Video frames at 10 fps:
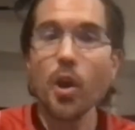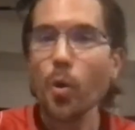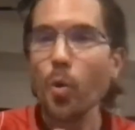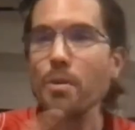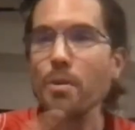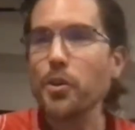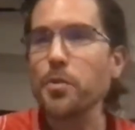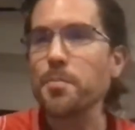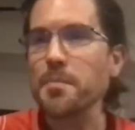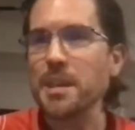or it
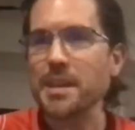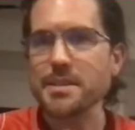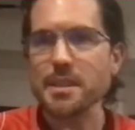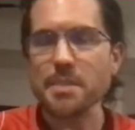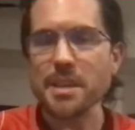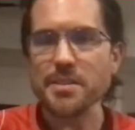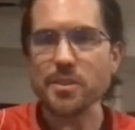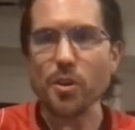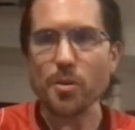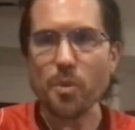could be because something has
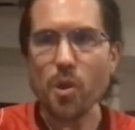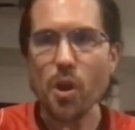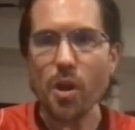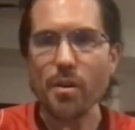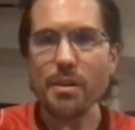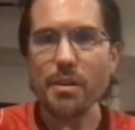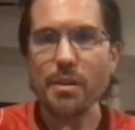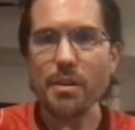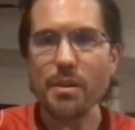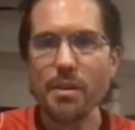gone wrong.
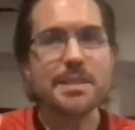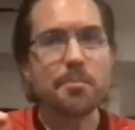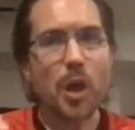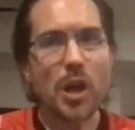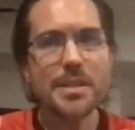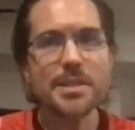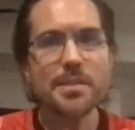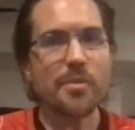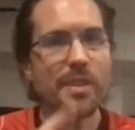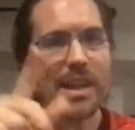And is it
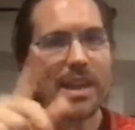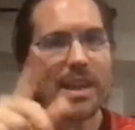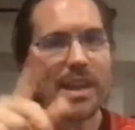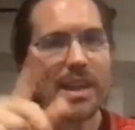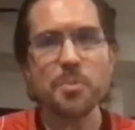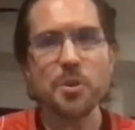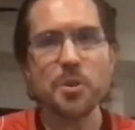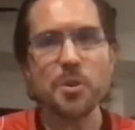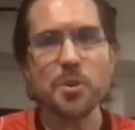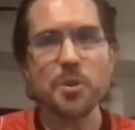possible then, how did this
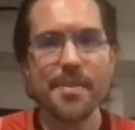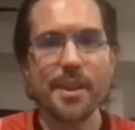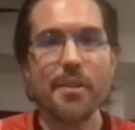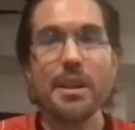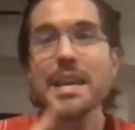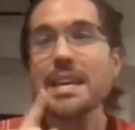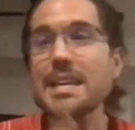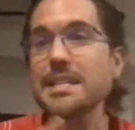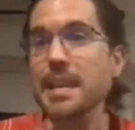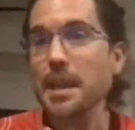person get there?
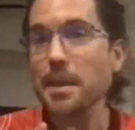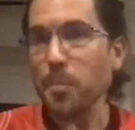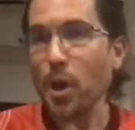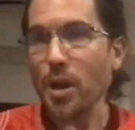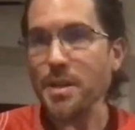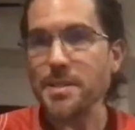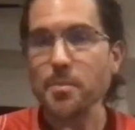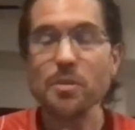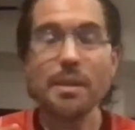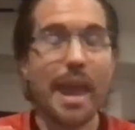Is it
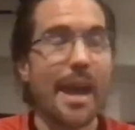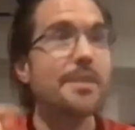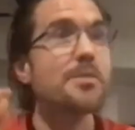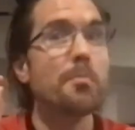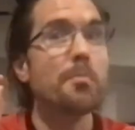possible and